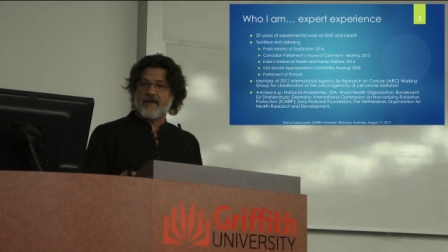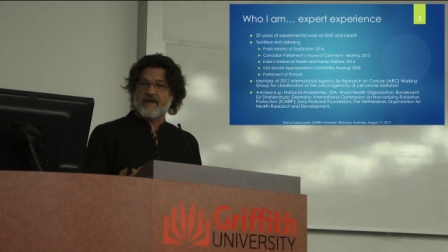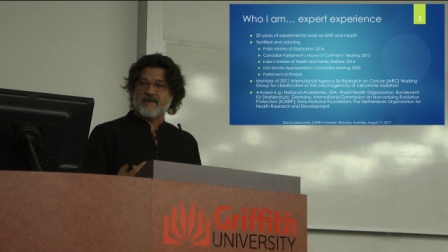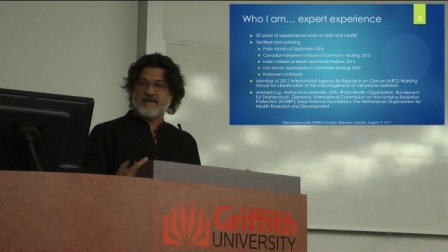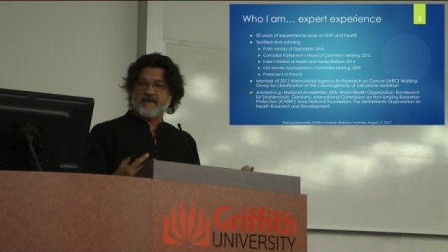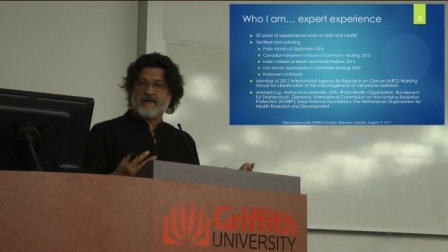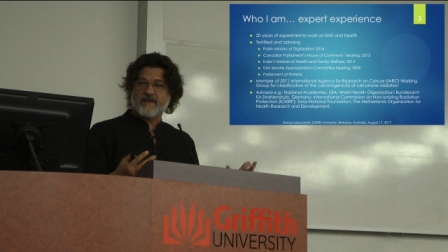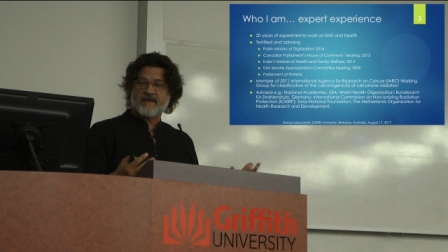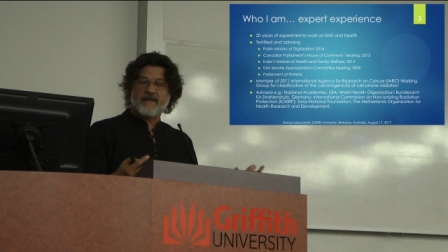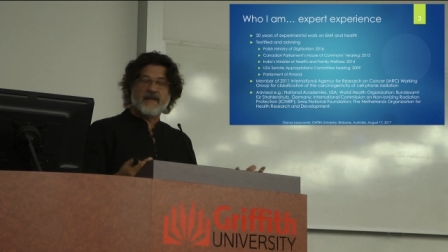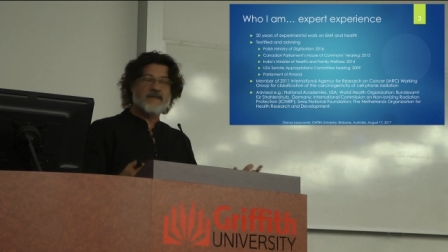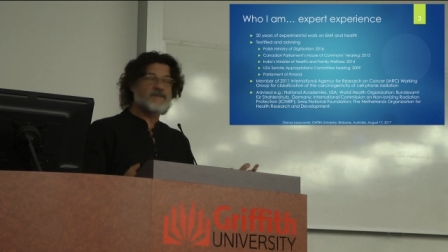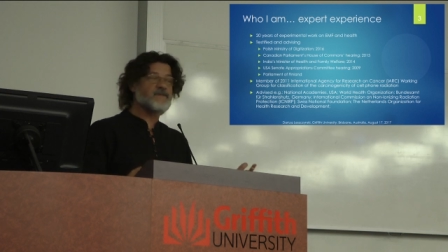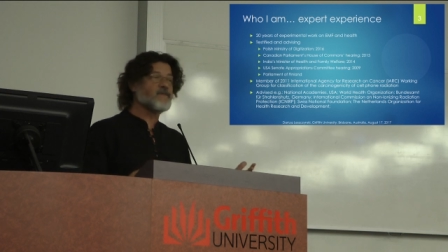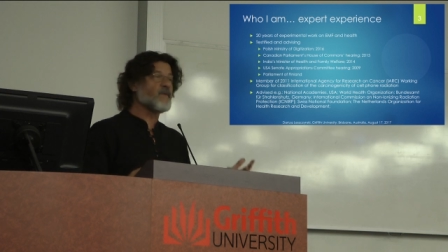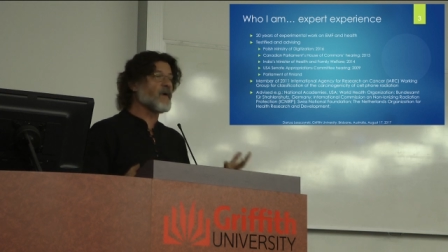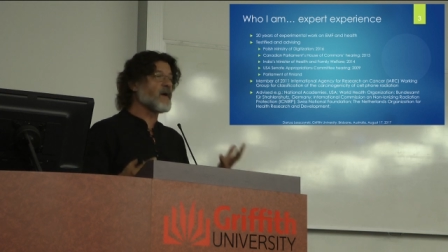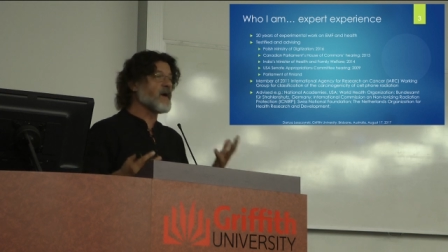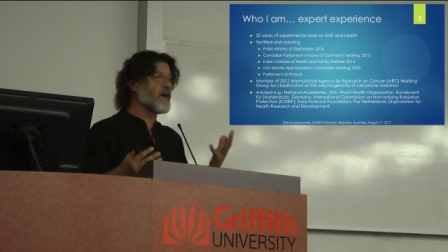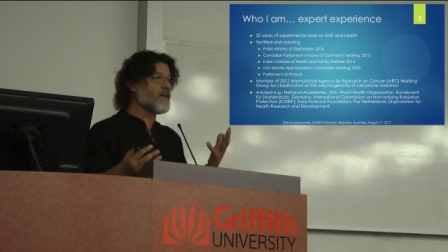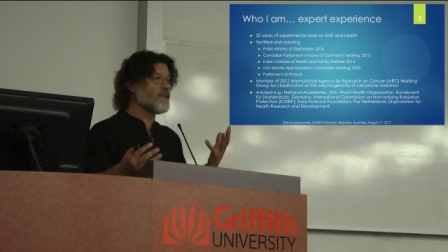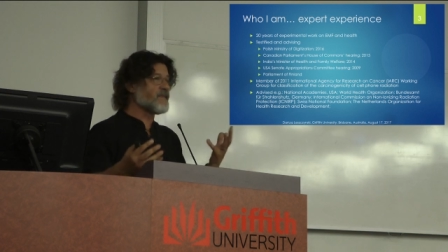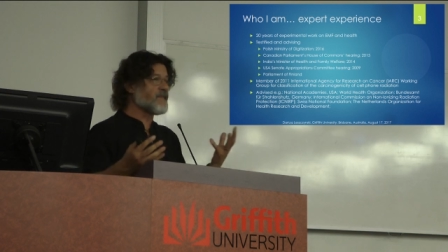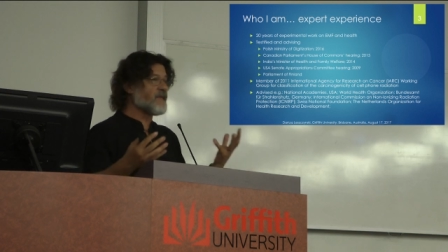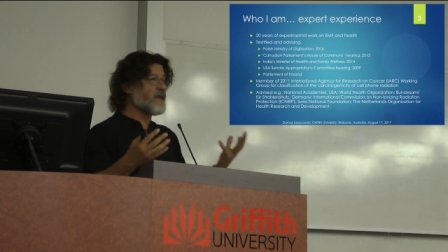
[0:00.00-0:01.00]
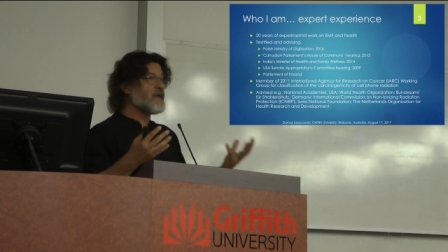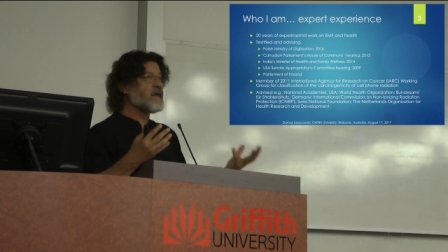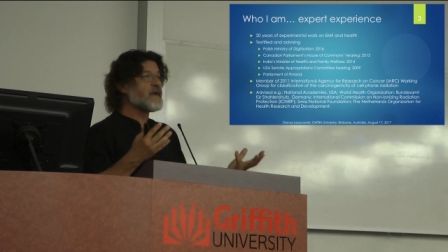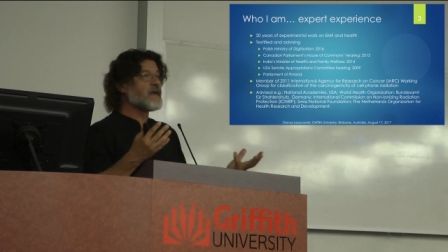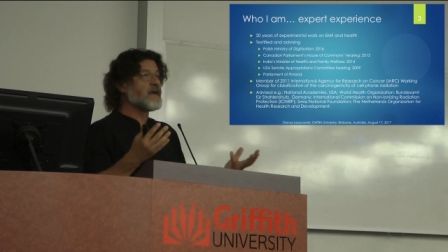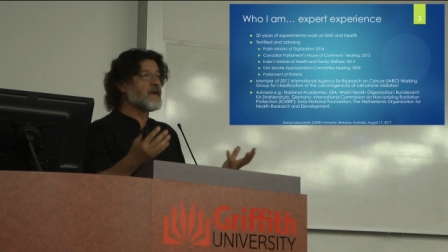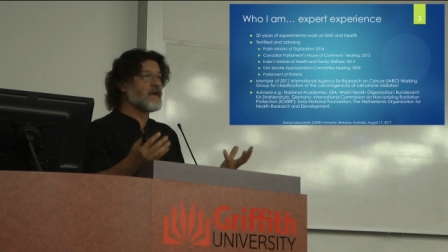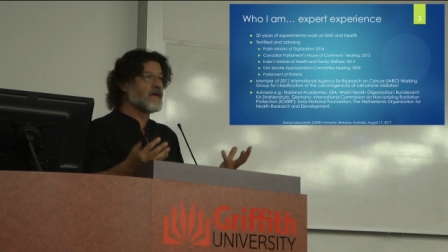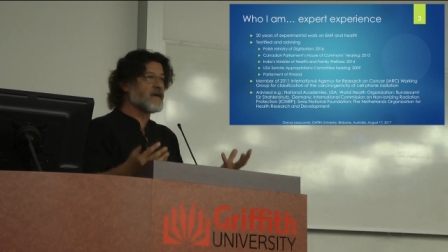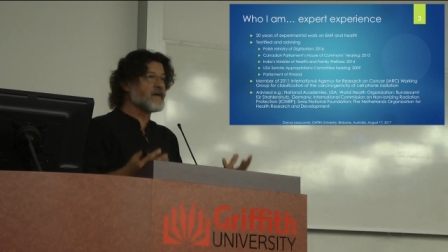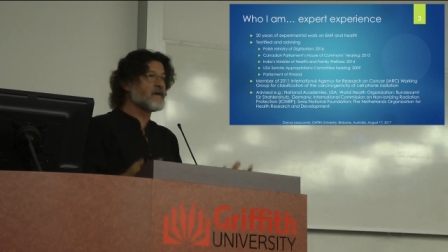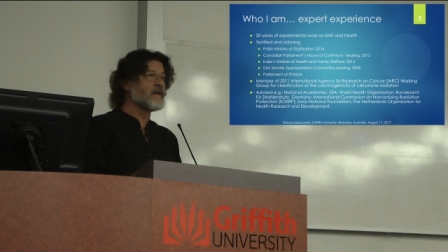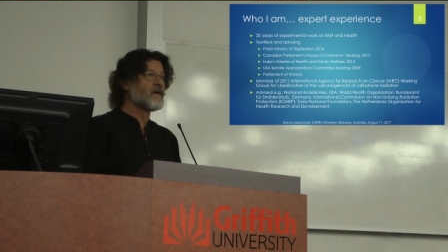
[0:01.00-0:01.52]
and that's why I'm
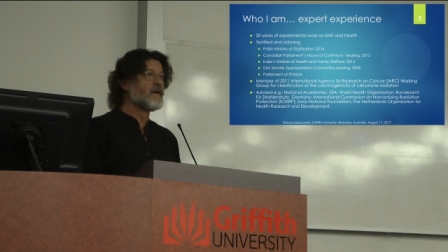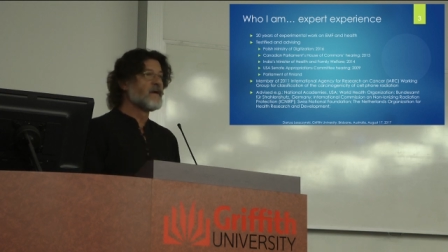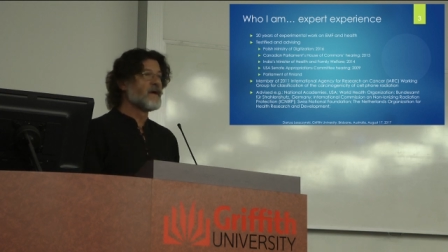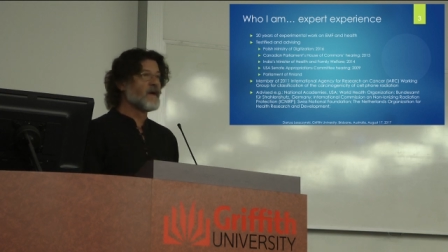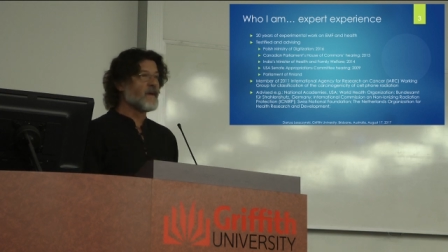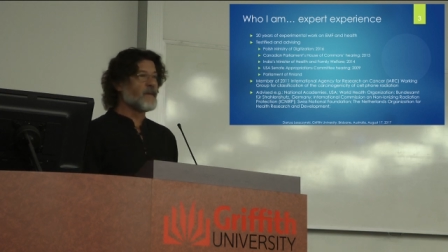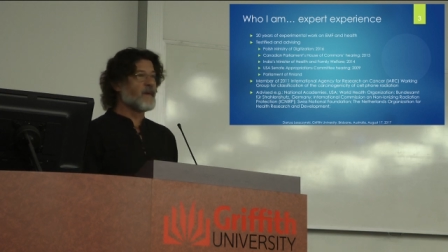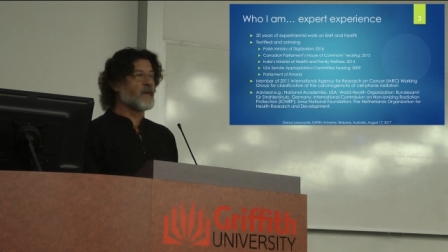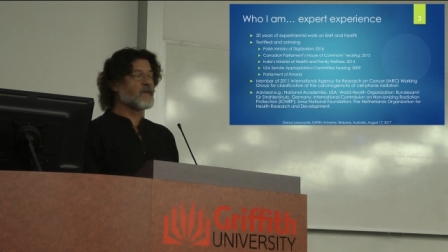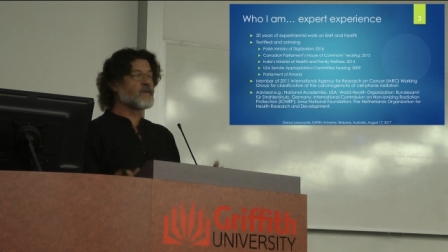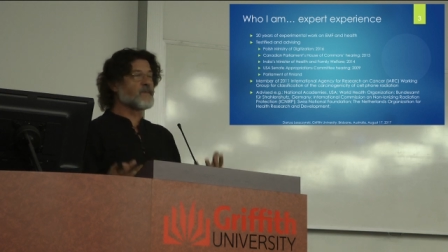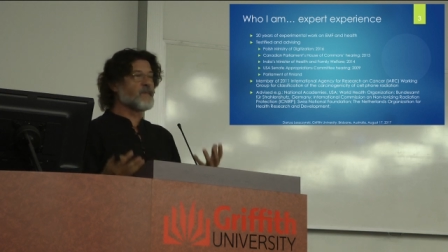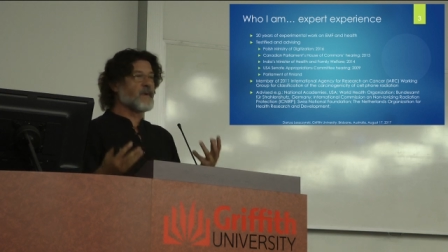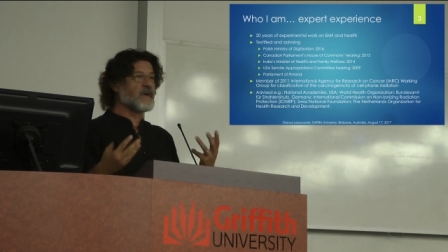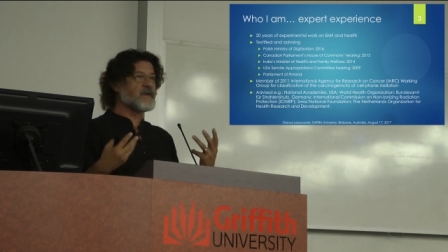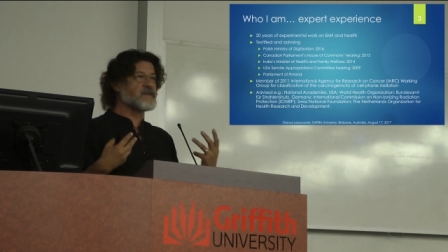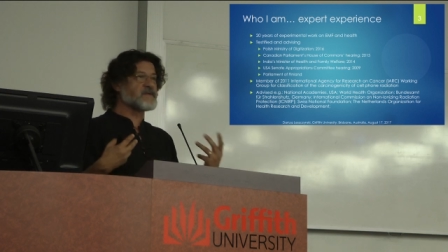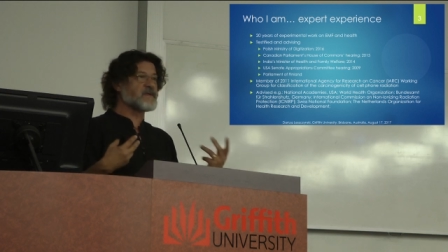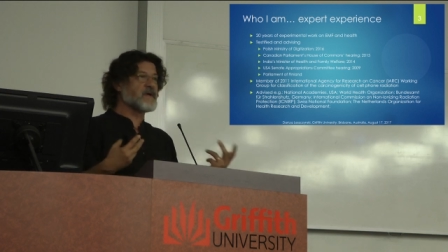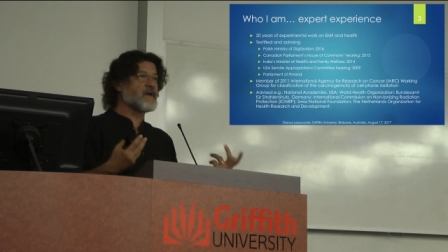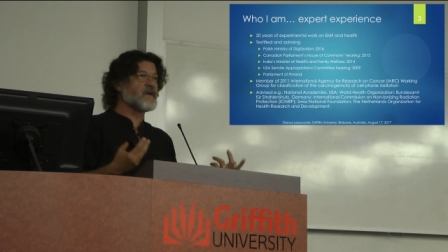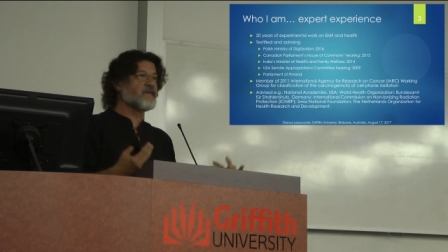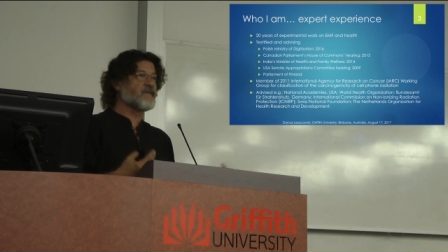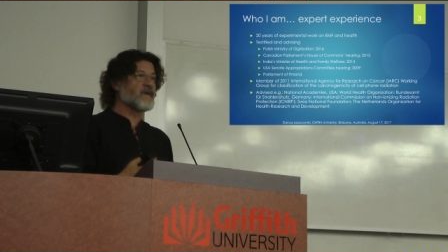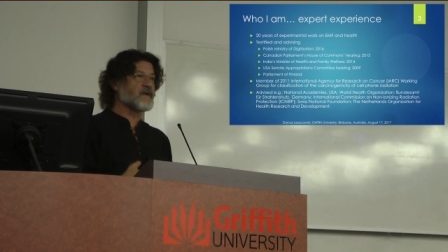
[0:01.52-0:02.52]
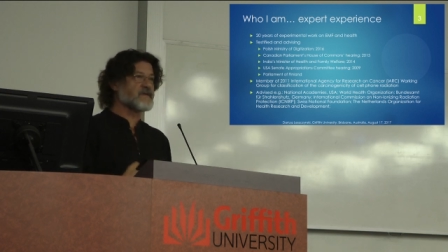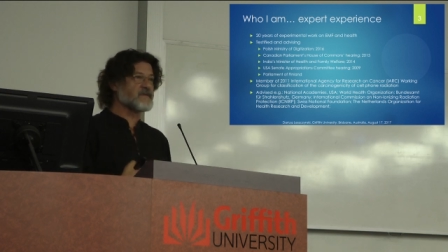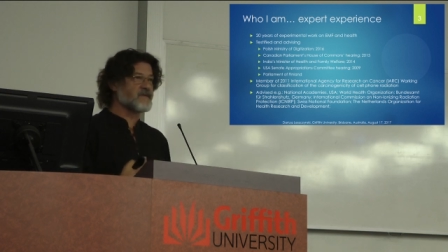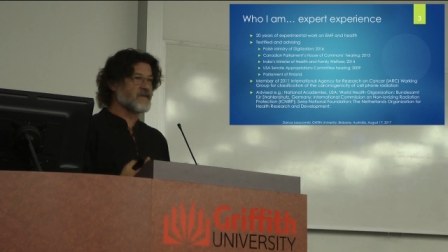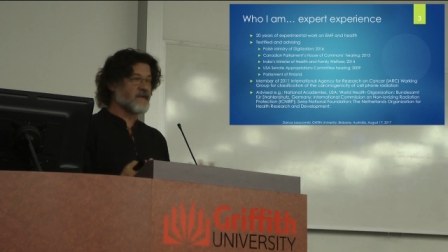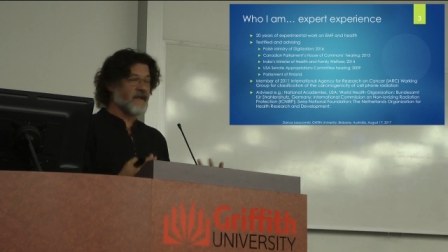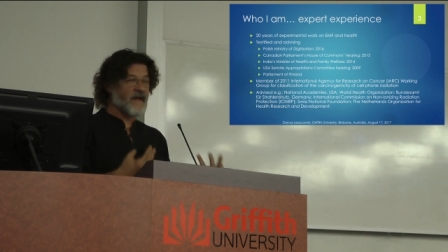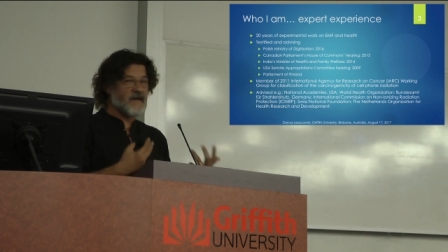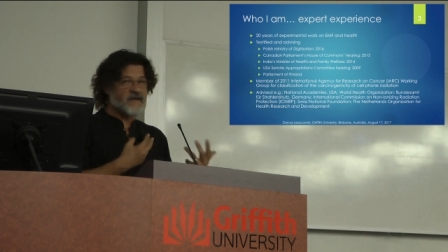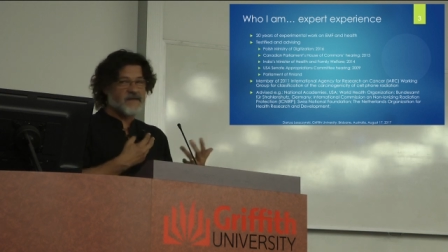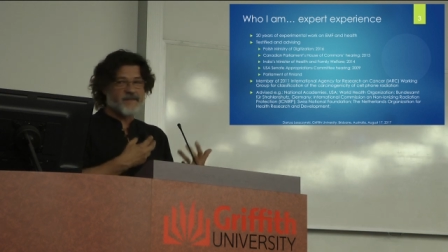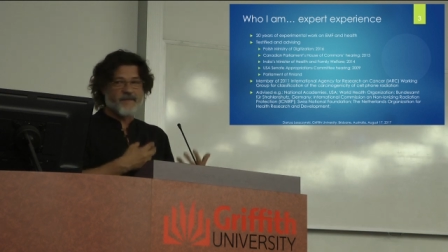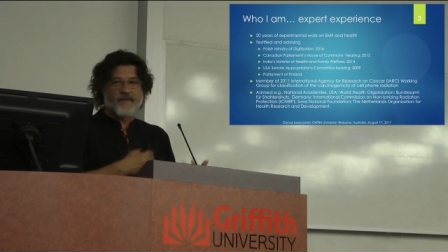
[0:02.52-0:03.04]
thinking about myself as an
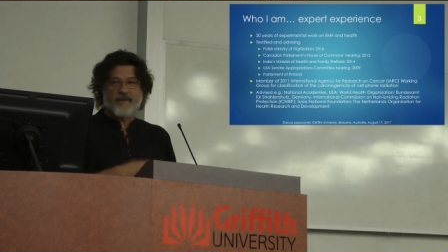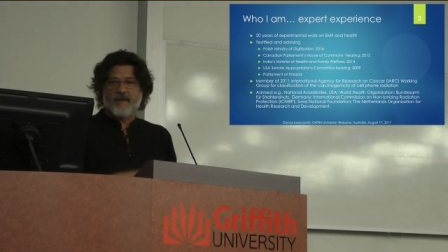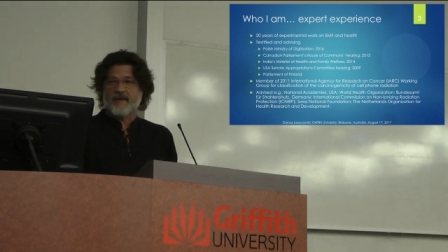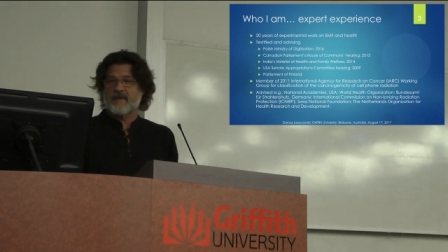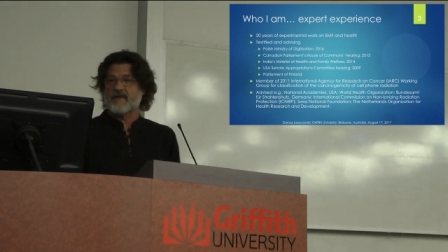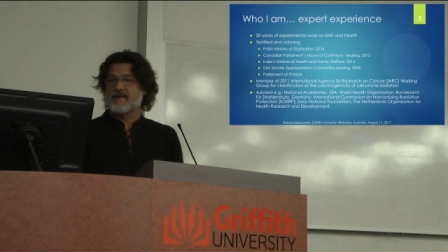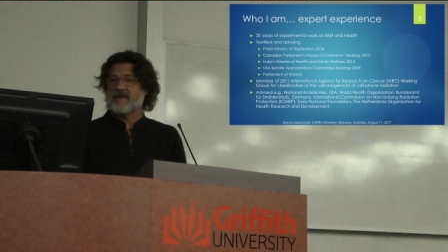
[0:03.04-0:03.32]
expert,